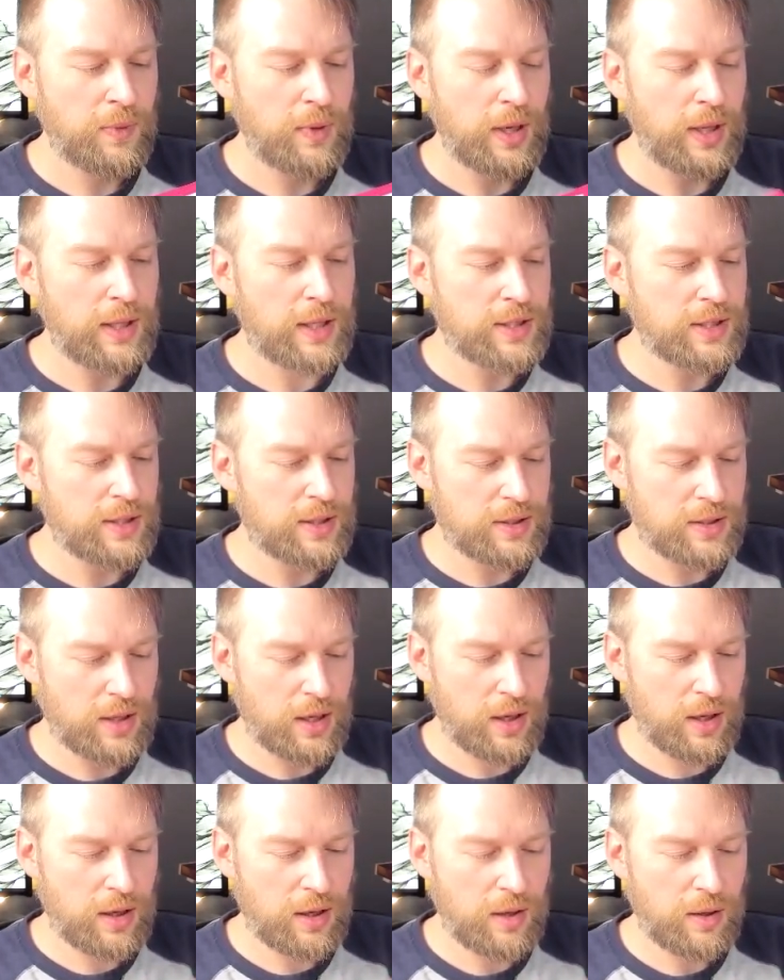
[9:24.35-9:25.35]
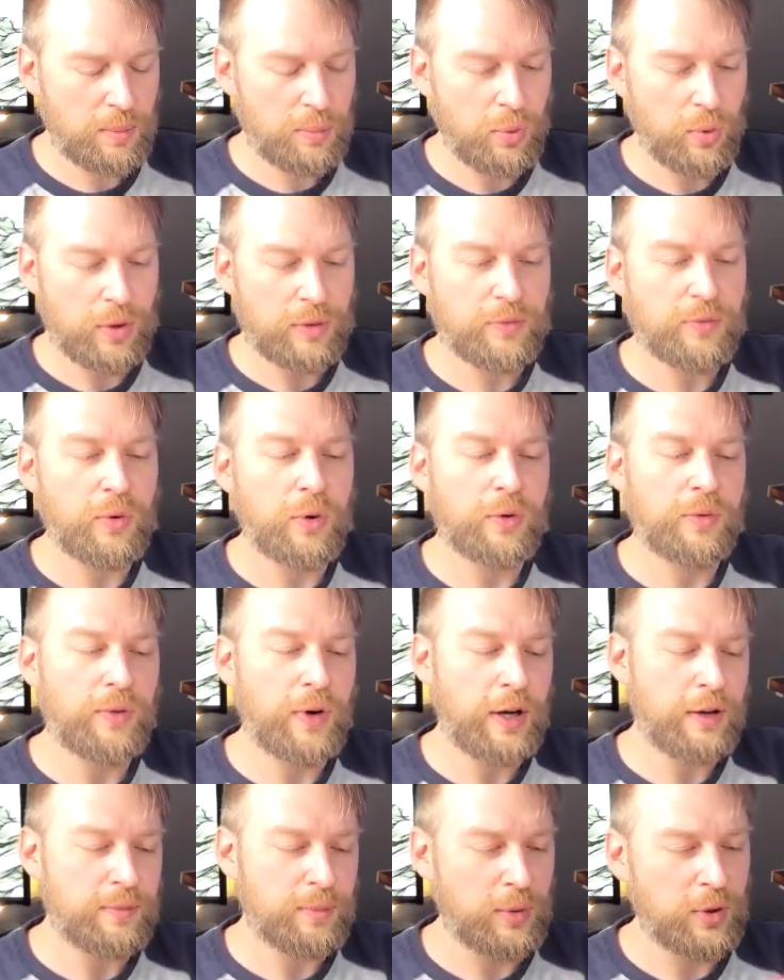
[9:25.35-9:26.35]
And this is a
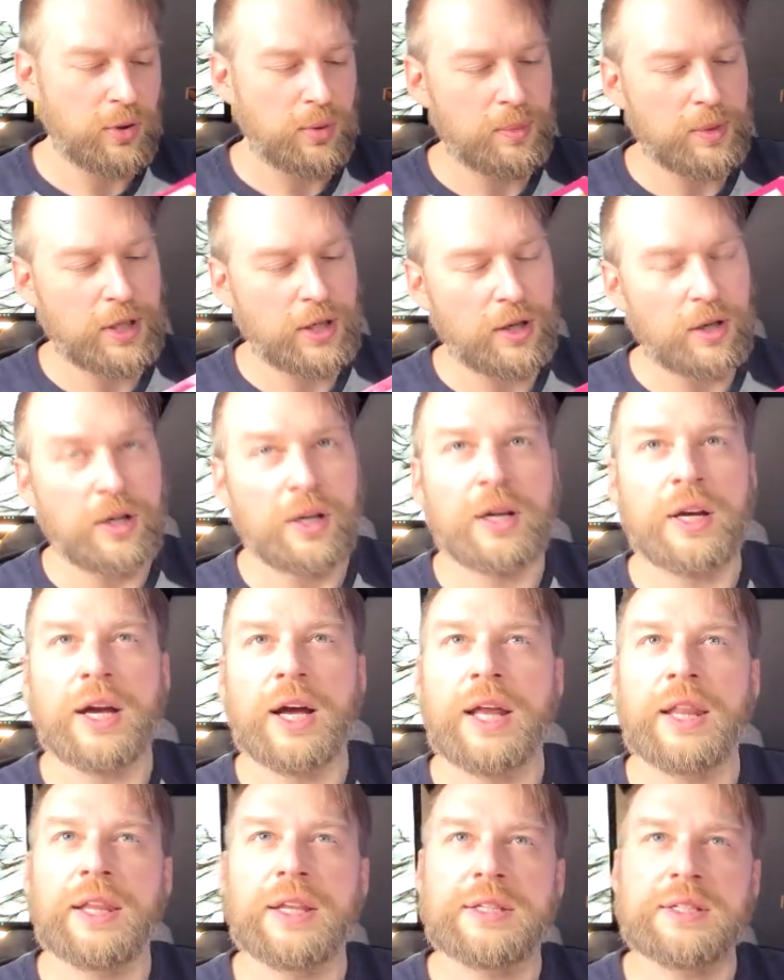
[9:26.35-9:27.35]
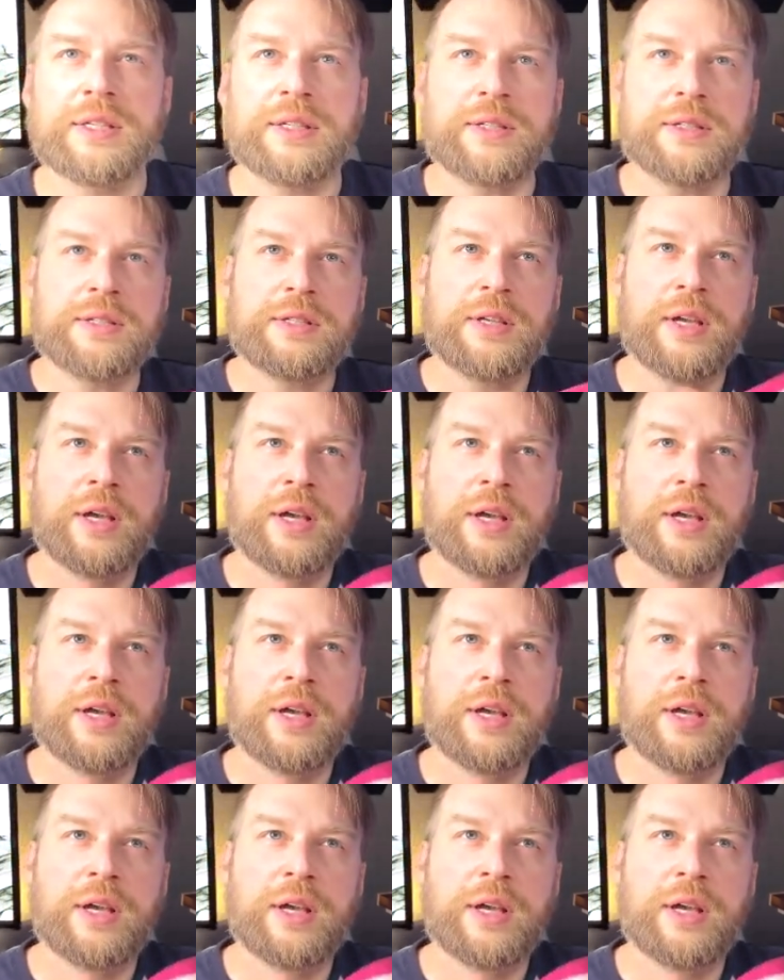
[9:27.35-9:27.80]
0.45 millimeter, and this is